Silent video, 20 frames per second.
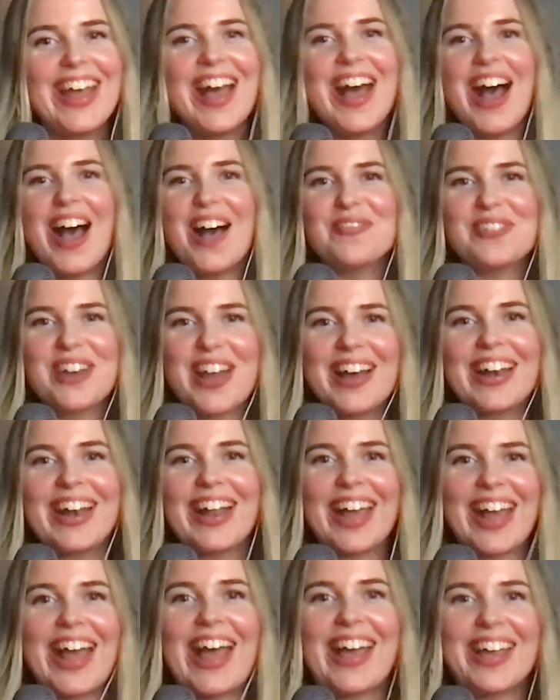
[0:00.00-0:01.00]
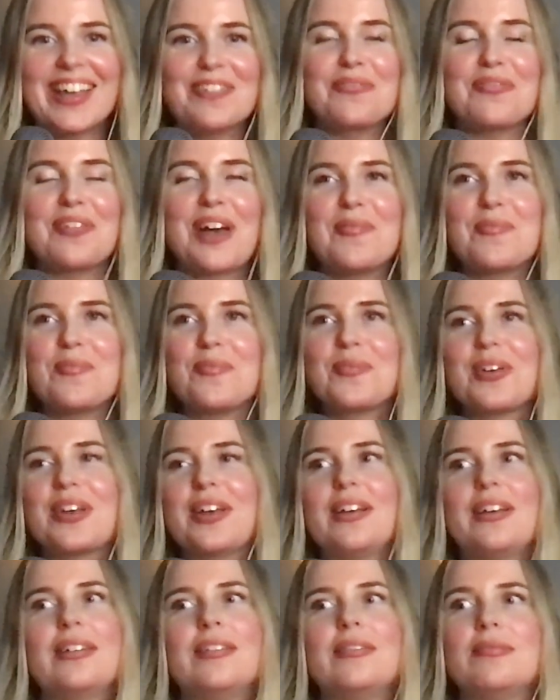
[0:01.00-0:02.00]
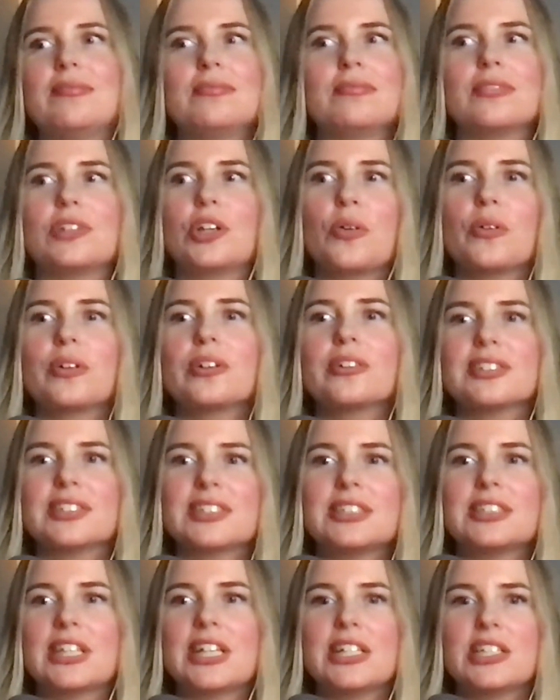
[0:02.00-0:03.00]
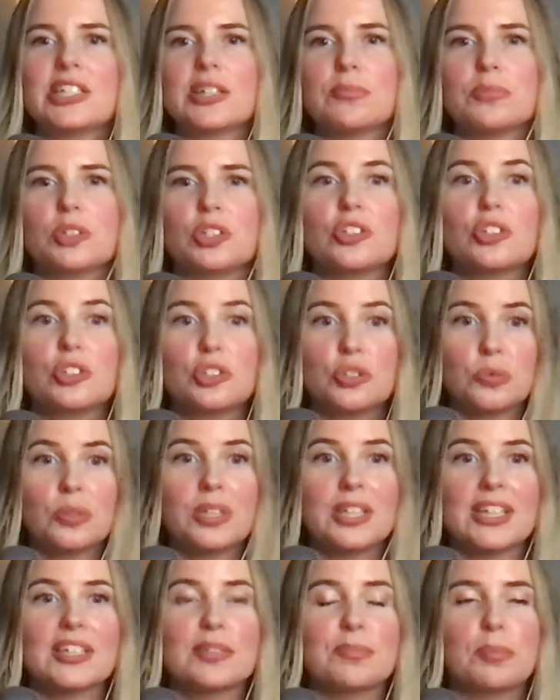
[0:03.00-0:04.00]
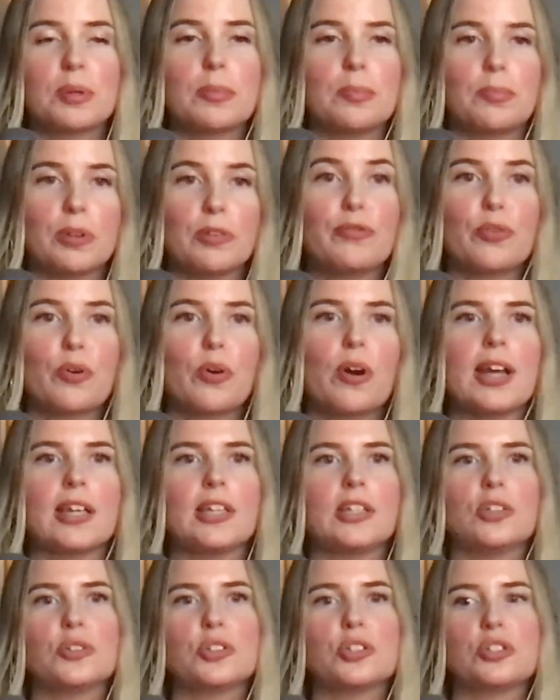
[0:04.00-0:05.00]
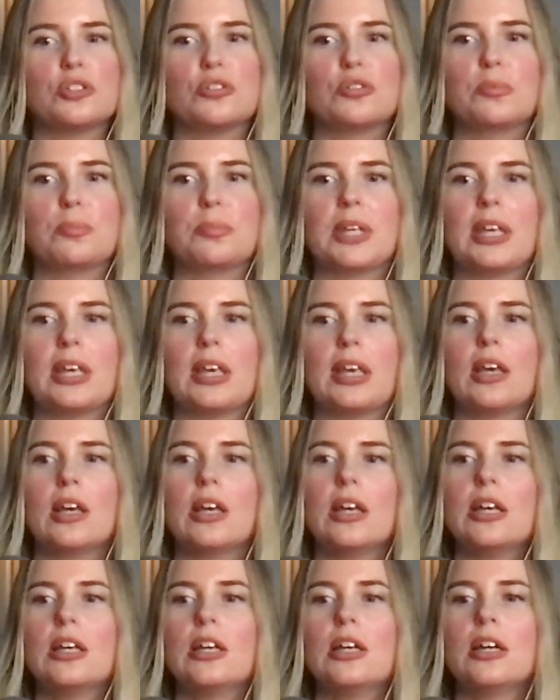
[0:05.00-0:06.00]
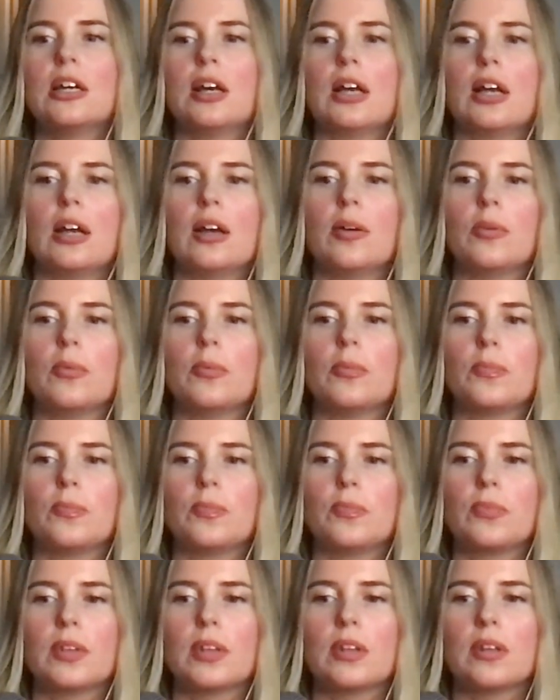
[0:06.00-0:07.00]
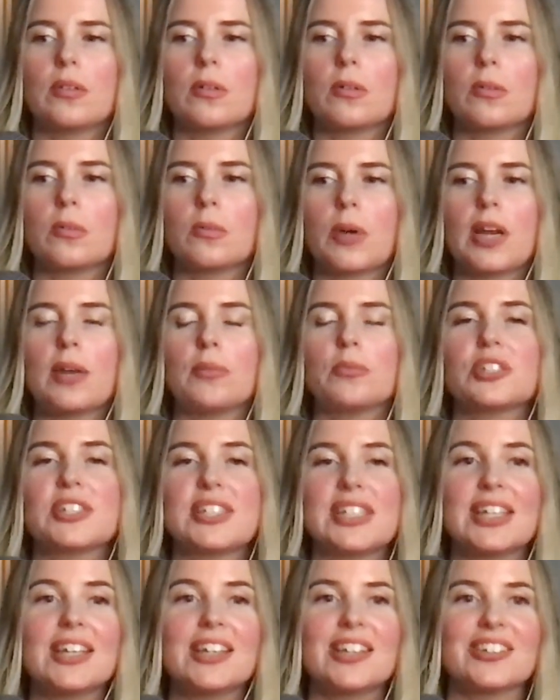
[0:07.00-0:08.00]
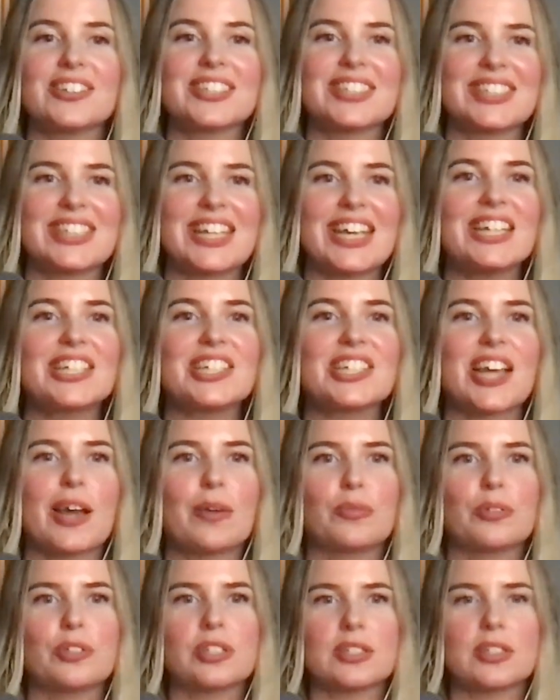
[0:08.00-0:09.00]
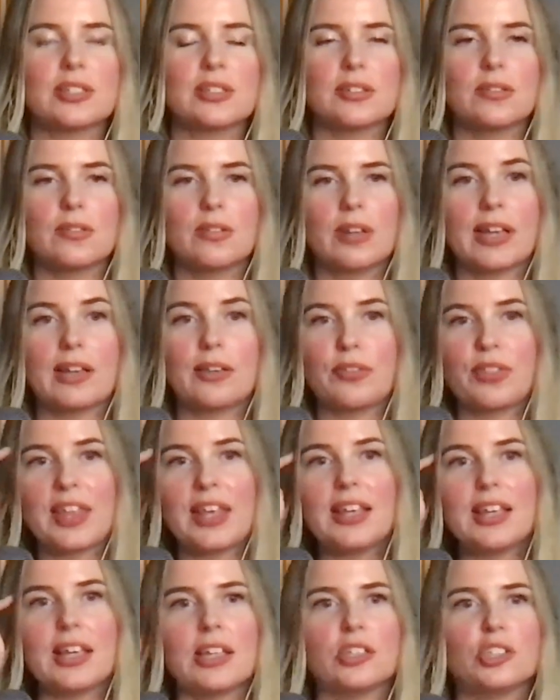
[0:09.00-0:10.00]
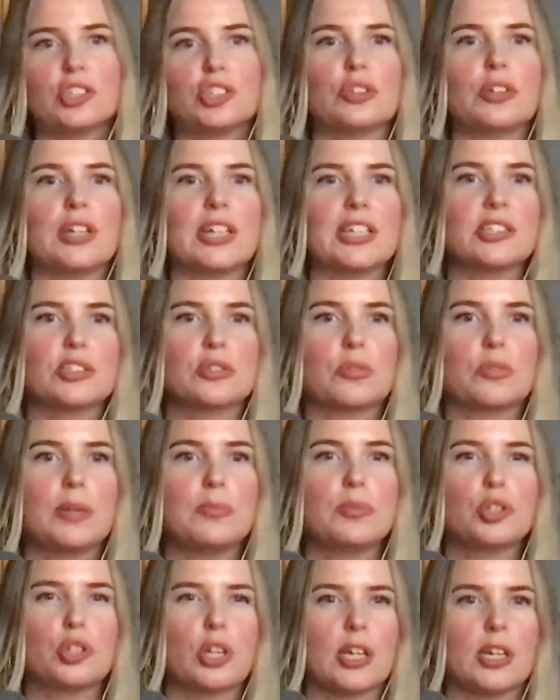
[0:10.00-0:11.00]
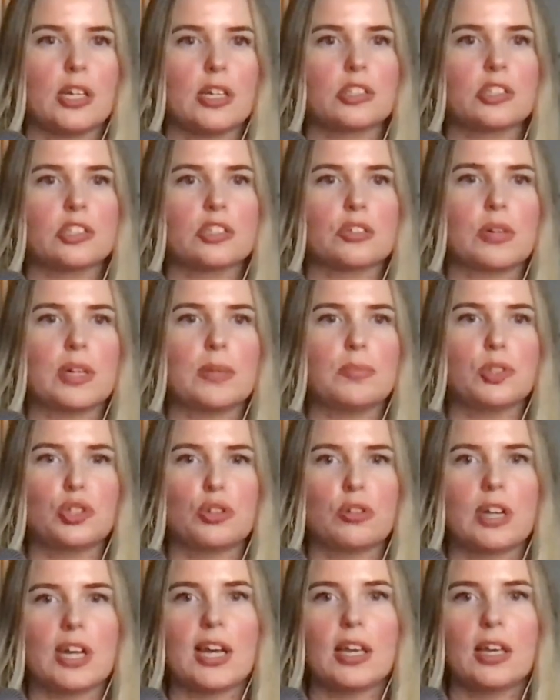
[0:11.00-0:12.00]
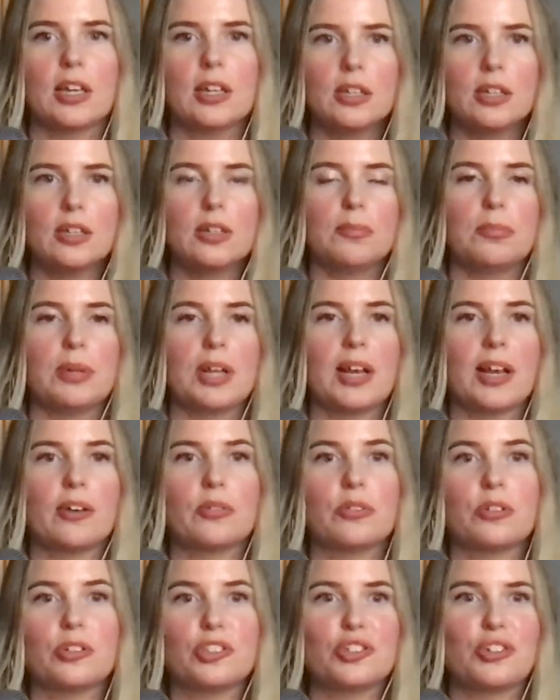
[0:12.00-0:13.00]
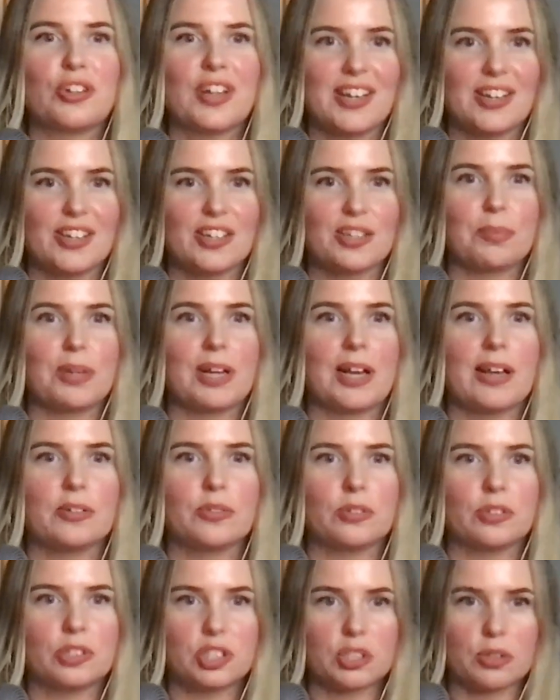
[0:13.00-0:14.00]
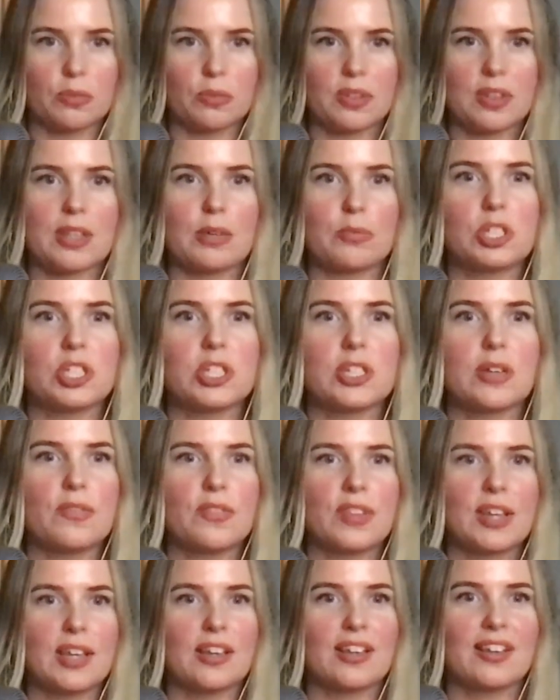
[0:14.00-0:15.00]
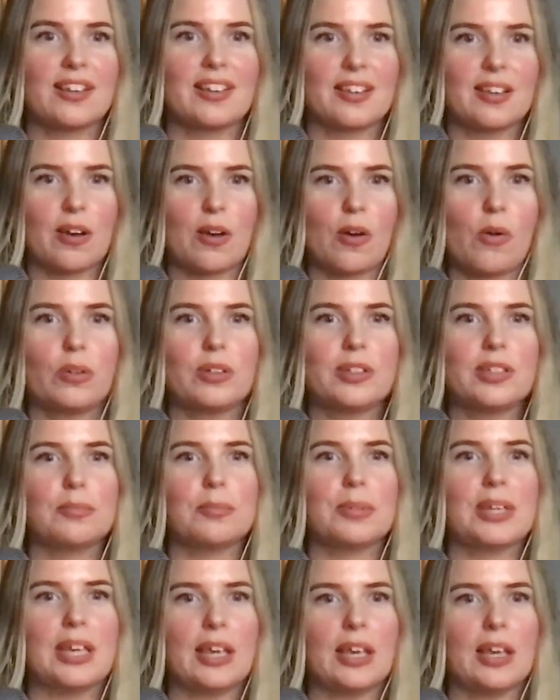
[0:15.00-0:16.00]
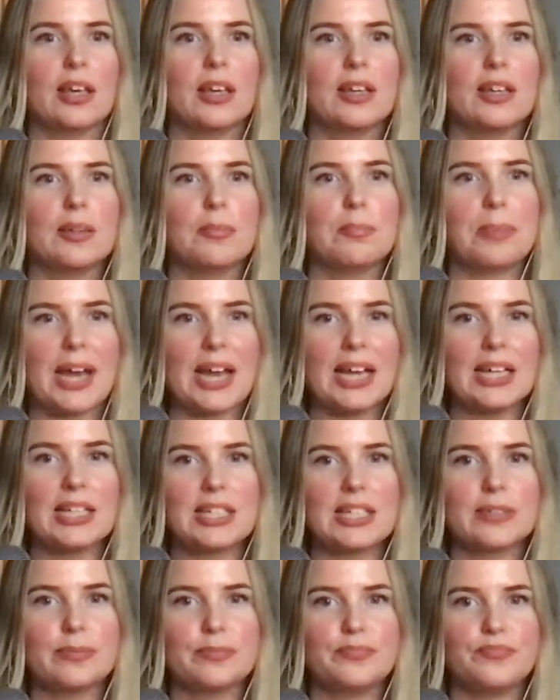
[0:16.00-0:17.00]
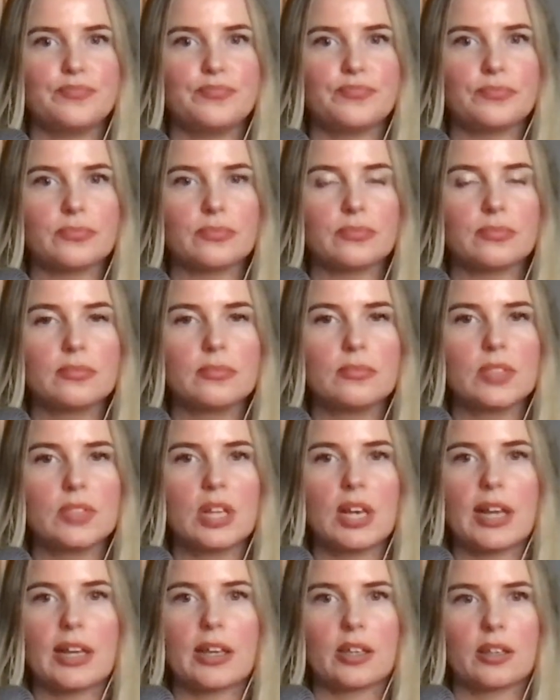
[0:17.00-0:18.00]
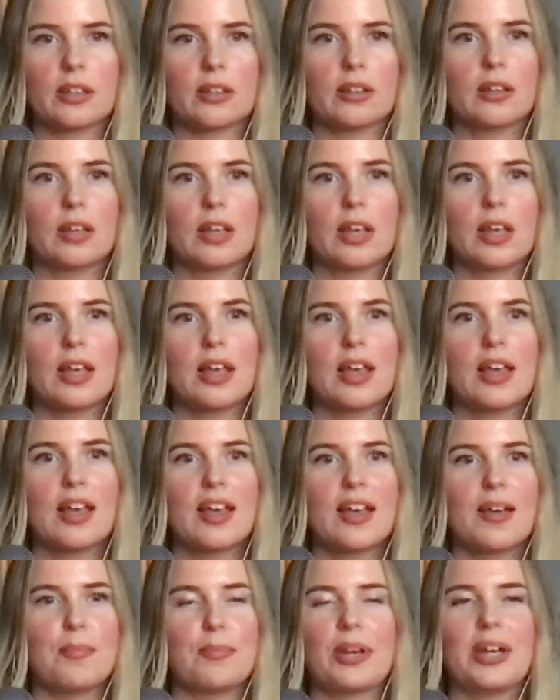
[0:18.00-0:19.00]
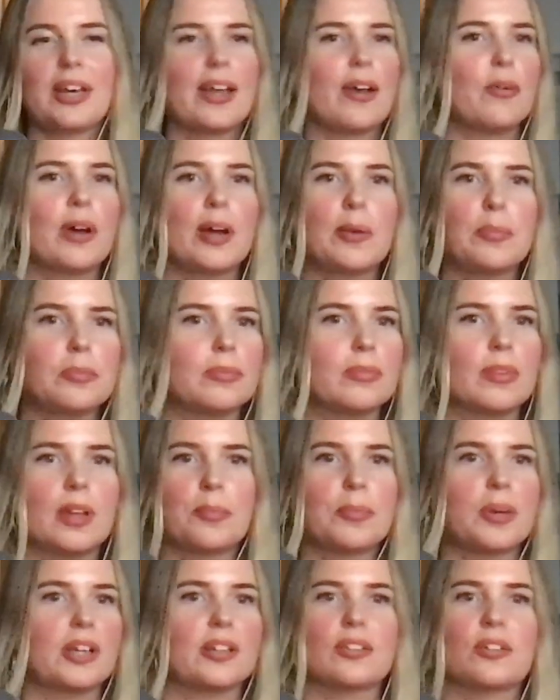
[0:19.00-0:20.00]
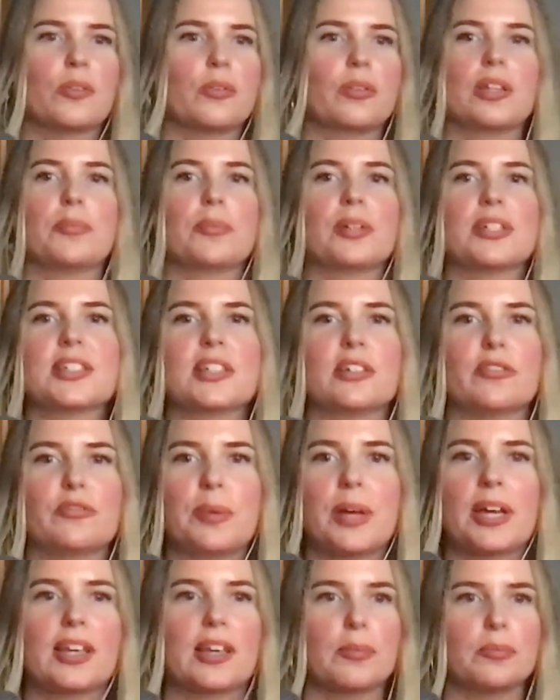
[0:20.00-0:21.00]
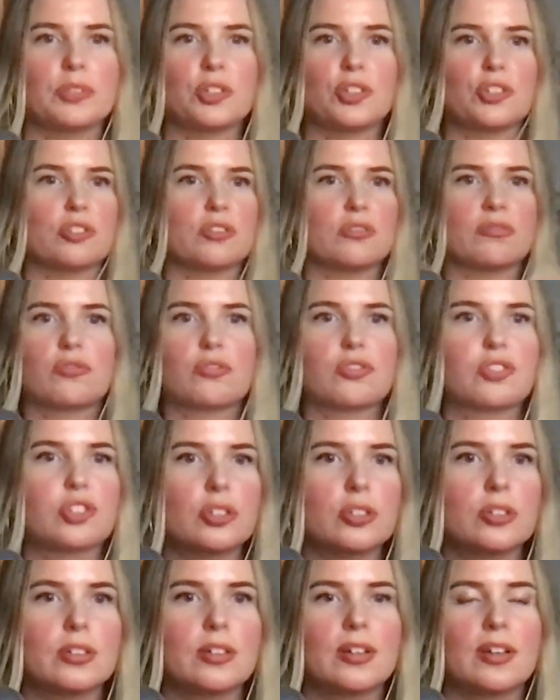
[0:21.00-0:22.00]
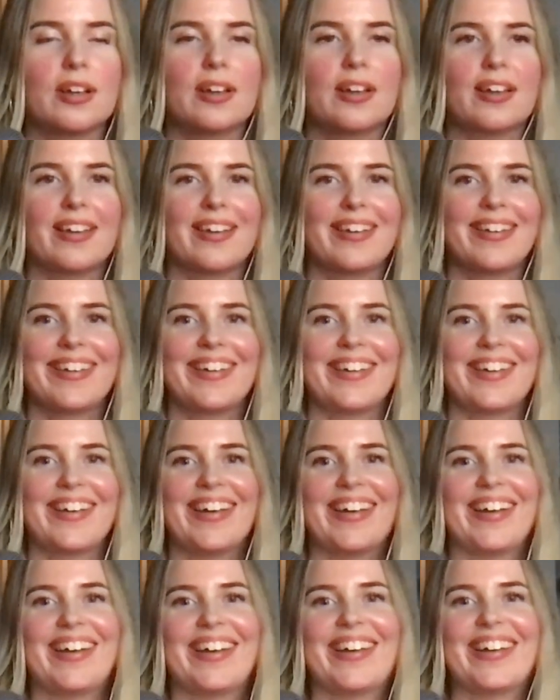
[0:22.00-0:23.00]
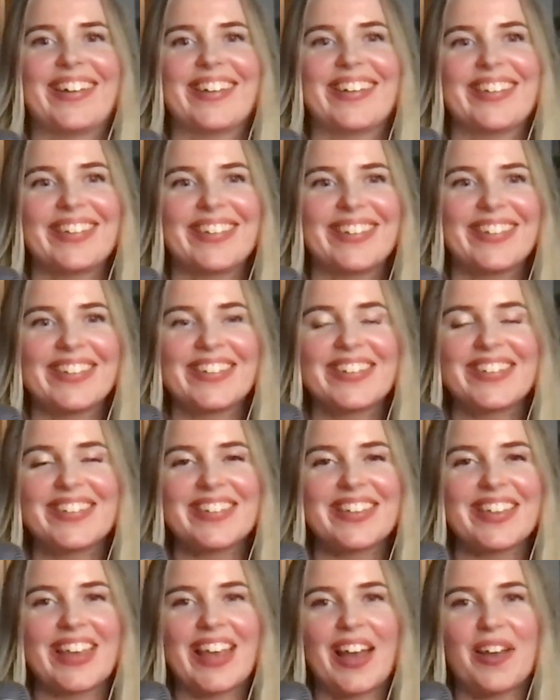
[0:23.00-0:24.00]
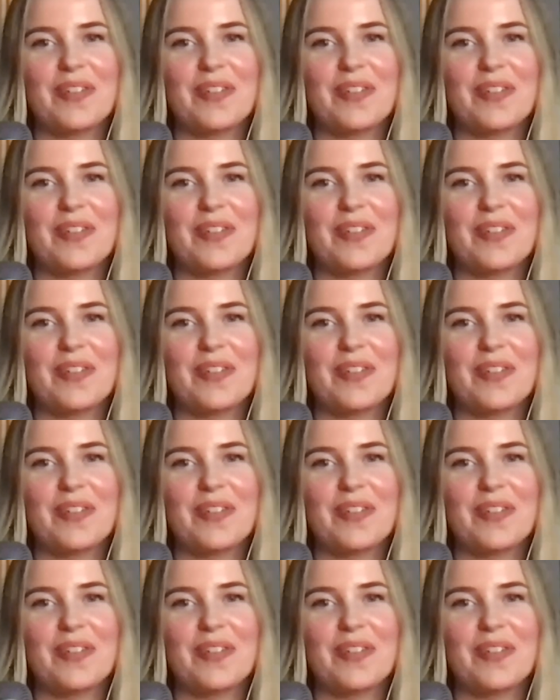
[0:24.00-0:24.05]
I'm not, if I'm going on stage, I'm just doing it. But before, I used to be uh, when I was singing on stage, I was like thinking, should I scream, should I not scream, should I be louder, should I not be louder? So there was something holding me back, like, but now I'm not holding myself back. I'm just yeah,